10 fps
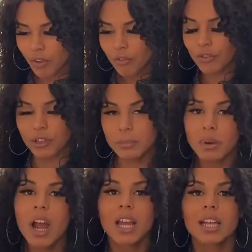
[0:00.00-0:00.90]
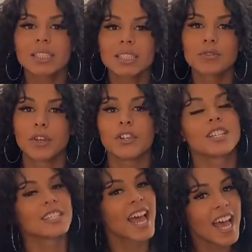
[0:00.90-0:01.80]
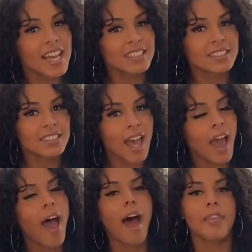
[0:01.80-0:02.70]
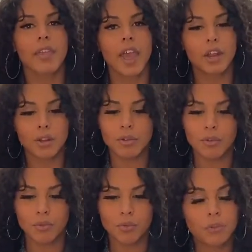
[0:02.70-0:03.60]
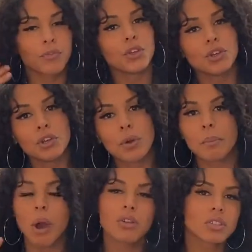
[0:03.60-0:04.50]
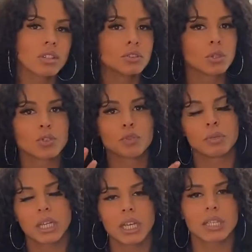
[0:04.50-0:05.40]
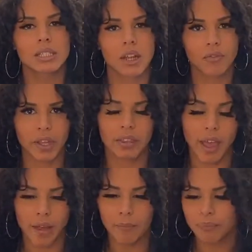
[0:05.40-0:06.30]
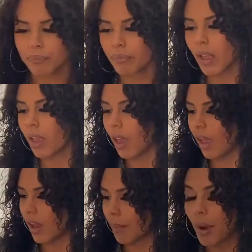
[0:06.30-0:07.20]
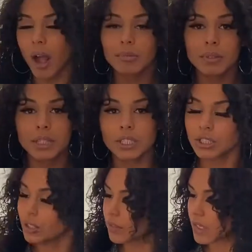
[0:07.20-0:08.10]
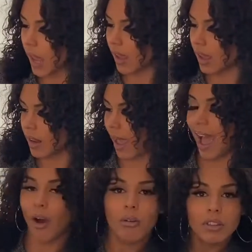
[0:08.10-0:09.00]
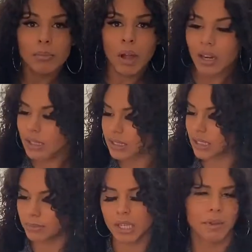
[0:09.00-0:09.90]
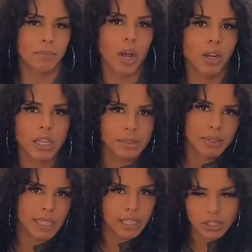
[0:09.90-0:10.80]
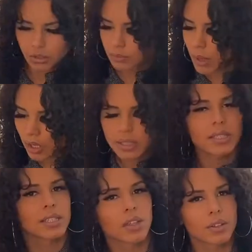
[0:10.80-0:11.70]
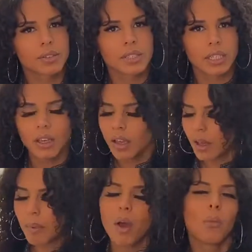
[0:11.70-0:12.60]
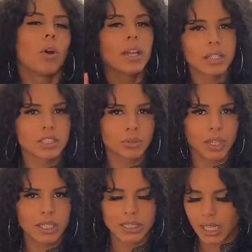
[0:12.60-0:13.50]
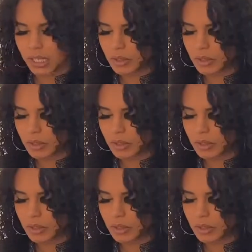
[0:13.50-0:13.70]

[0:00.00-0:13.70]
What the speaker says: free products for you to test and then review and post on your social media and stuff like that. And I probably should have taken out the products because I'm talking about products, but it's like 2 boxes is all you see. But we'll get into it in a second.